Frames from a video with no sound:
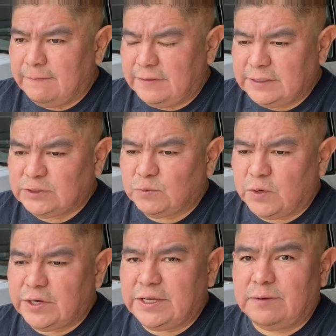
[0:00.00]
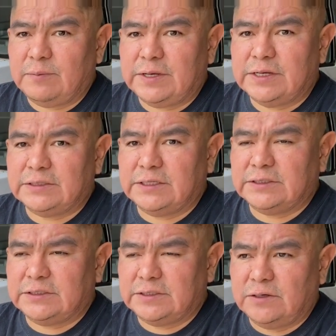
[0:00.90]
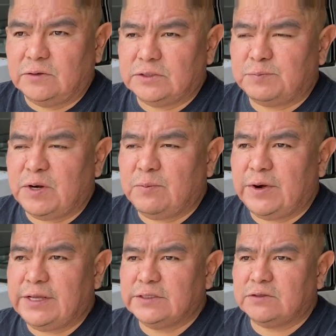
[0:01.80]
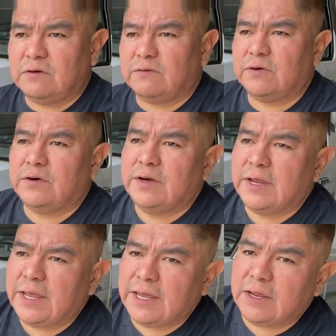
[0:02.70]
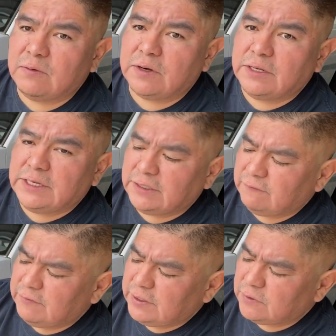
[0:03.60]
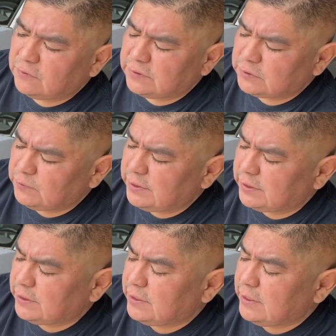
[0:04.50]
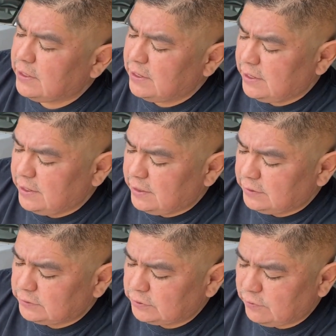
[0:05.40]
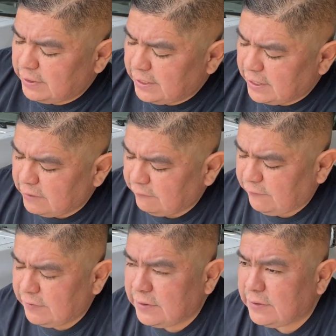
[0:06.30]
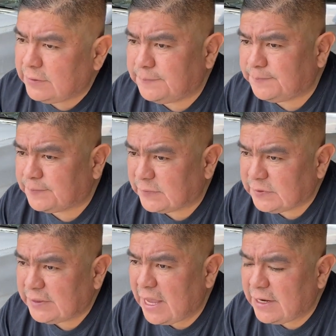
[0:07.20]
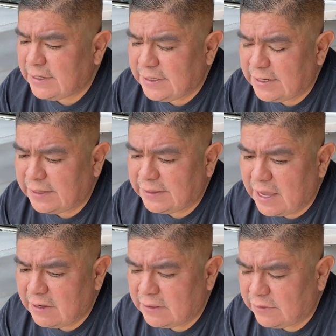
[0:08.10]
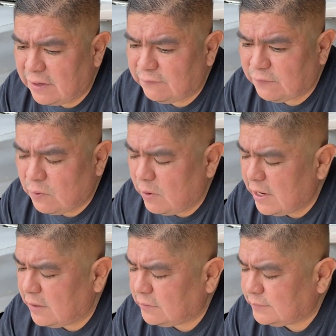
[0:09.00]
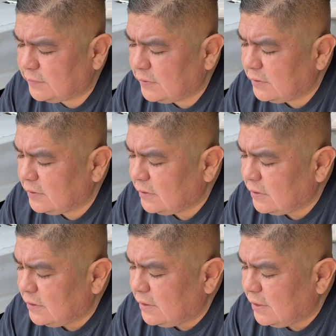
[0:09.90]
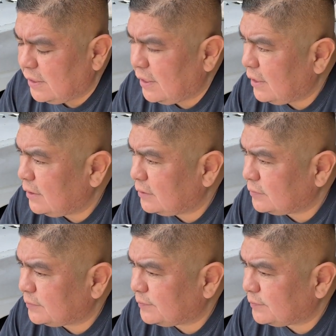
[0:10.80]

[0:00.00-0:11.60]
this working, because it's, you know, spring break is over and we're gonna need the vehicle this week. So I kind of sat on it. I thought for a while, and